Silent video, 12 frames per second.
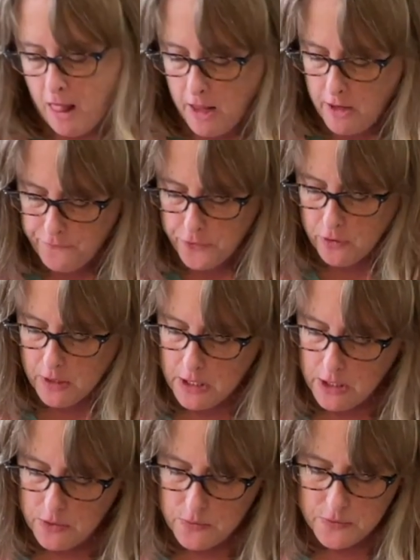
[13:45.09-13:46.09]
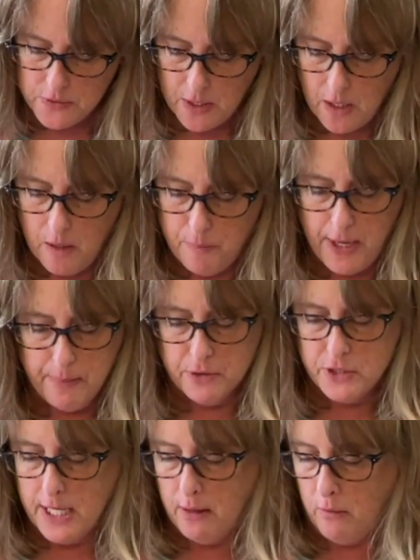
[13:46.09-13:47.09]
If you're going to use a paper
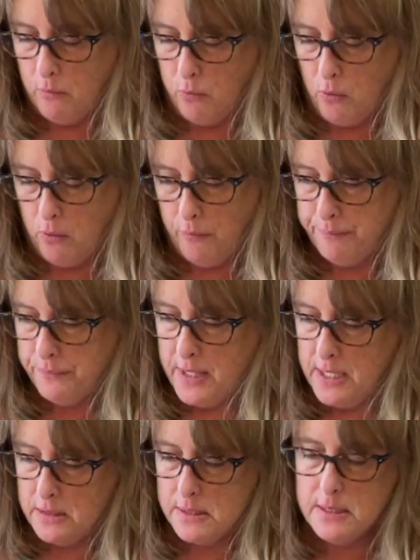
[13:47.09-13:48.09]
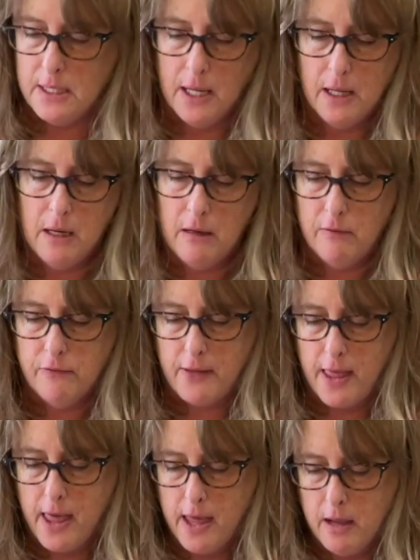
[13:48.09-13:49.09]
towel roll instead of
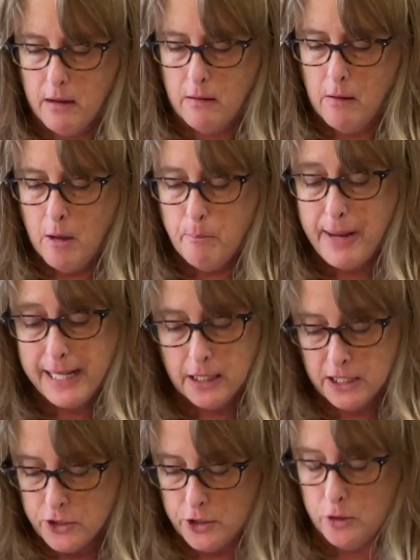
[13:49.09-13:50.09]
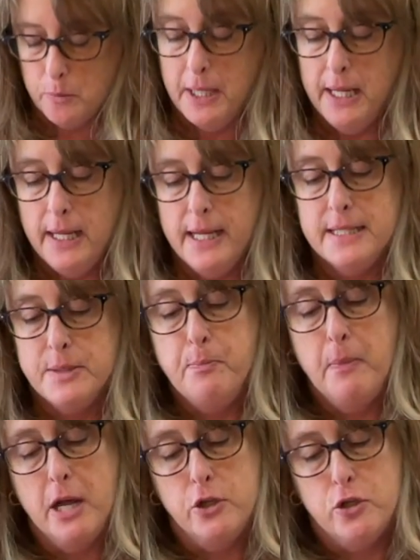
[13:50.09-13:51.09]
a mailing tube, it's
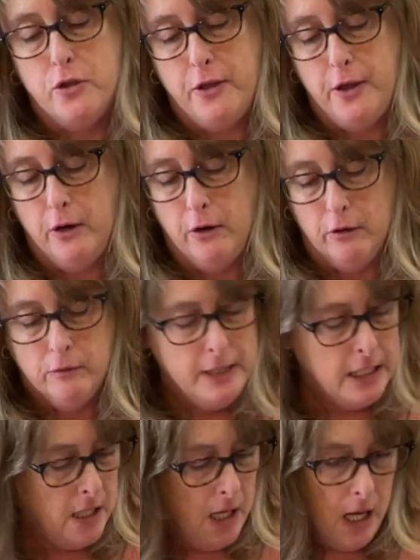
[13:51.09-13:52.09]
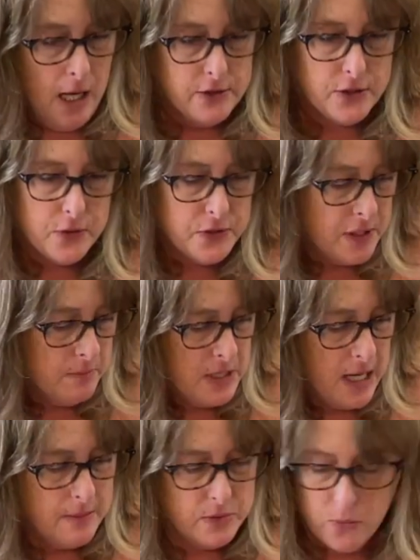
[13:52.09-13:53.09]
much thinner. So
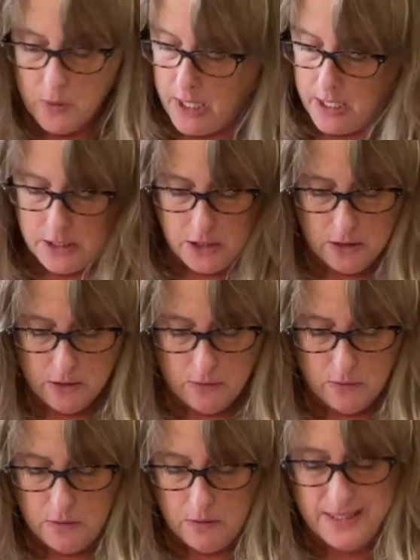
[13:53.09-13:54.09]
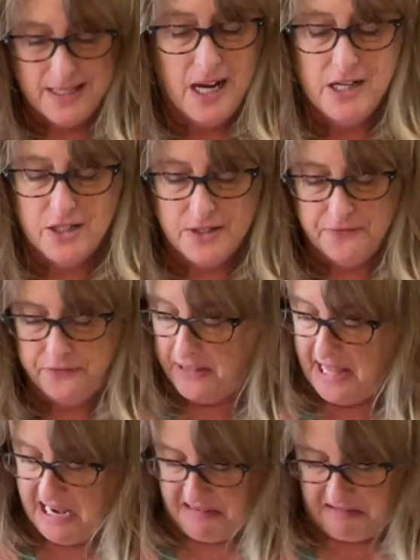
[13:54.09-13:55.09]
sometimes what I do is I just
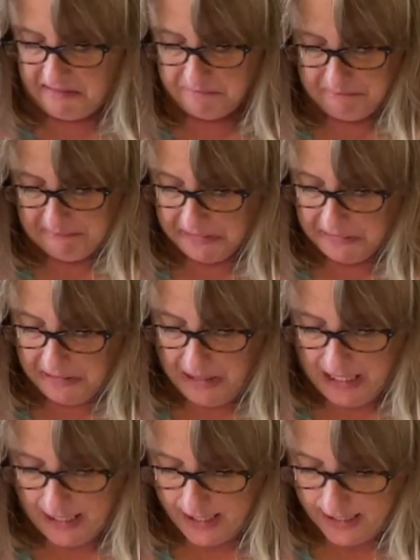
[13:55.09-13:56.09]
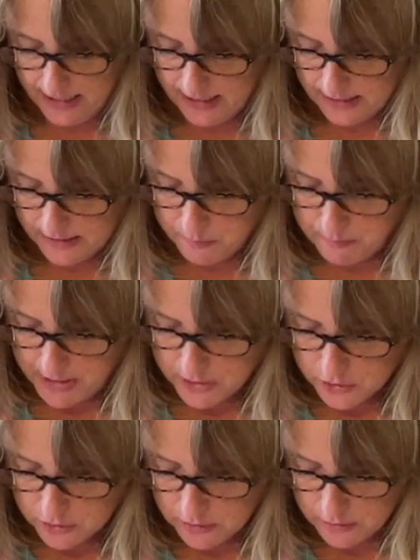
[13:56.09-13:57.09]
flatten it and
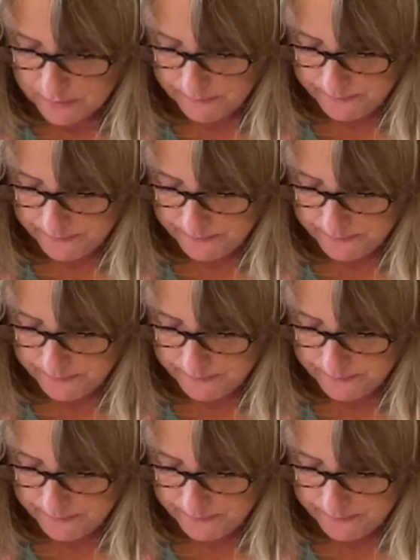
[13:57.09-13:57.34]
measure